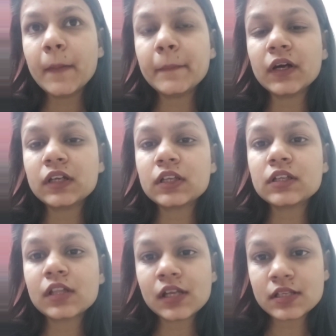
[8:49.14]
but
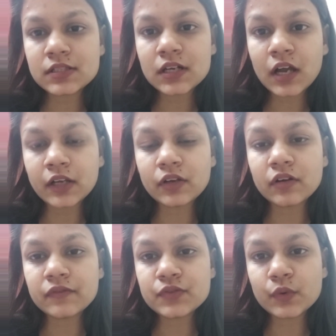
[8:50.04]
there is the kind
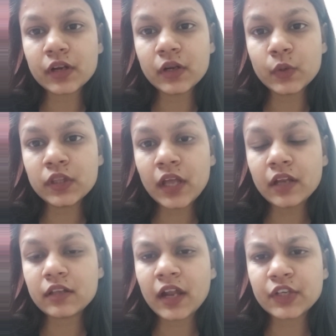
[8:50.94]
of student loan
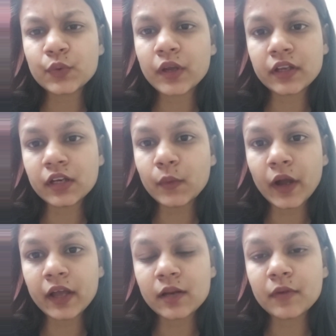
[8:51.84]
that you can
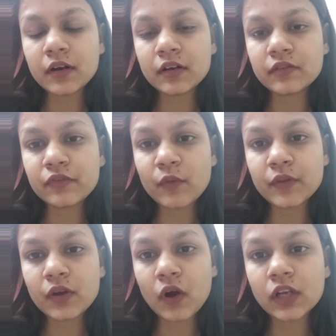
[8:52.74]
inquire about from
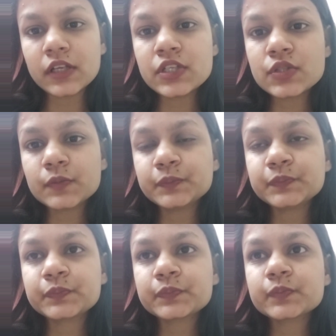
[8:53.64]
the college.
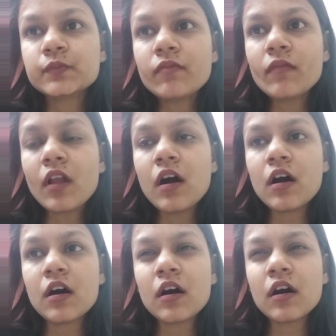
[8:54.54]

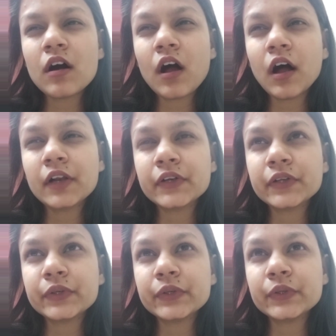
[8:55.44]
And
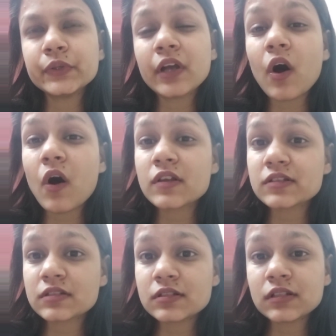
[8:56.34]
yeah,
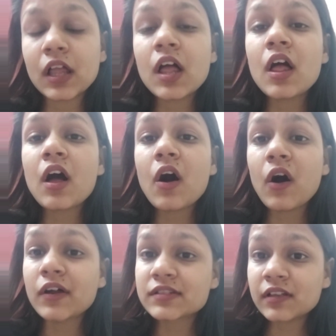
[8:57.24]
hostel
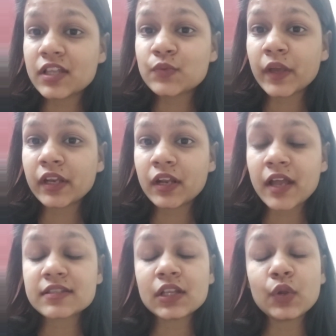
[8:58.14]
is very
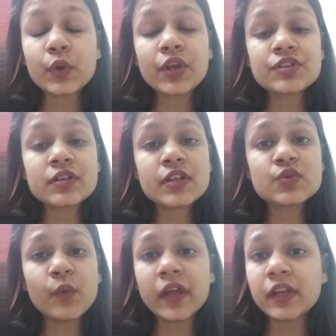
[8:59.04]
nice. The location is
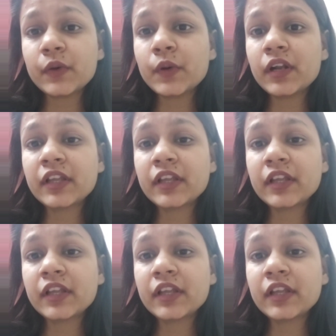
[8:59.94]
very good.